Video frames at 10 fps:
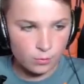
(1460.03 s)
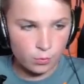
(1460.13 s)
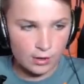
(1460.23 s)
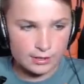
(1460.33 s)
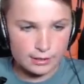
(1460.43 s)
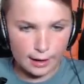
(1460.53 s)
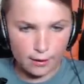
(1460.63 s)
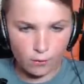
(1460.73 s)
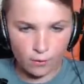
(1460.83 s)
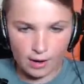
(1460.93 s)
What
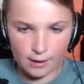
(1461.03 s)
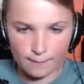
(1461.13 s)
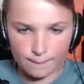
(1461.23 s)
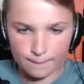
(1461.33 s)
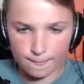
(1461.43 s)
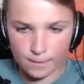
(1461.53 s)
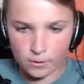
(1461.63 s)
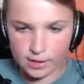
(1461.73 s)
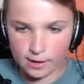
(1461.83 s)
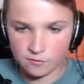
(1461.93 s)
now? Um. Oh
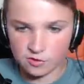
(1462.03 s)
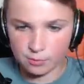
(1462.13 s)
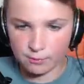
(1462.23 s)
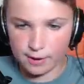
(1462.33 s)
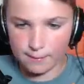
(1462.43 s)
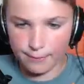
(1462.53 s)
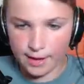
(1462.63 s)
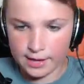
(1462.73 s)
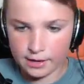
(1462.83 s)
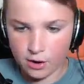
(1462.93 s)
yeah, I have to put my
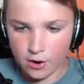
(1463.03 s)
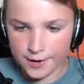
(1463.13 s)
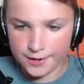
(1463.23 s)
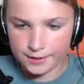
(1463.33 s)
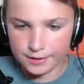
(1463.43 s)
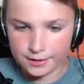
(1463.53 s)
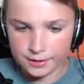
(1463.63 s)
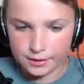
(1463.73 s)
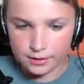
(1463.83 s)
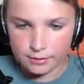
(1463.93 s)
pet on.
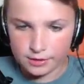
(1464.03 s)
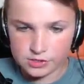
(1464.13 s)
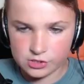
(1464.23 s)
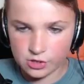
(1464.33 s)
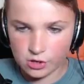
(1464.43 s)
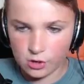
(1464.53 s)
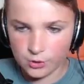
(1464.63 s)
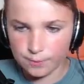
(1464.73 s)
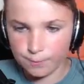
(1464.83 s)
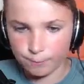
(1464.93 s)
It's
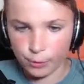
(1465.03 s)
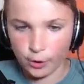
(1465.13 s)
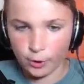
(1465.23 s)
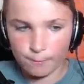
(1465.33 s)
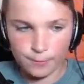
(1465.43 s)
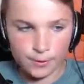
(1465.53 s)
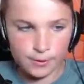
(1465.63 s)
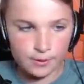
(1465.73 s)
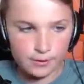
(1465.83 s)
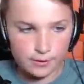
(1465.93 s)
called Perp.
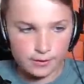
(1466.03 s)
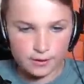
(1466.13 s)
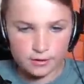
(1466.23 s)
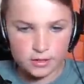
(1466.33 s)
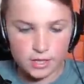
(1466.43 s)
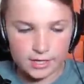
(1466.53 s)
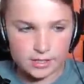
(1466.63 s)
I.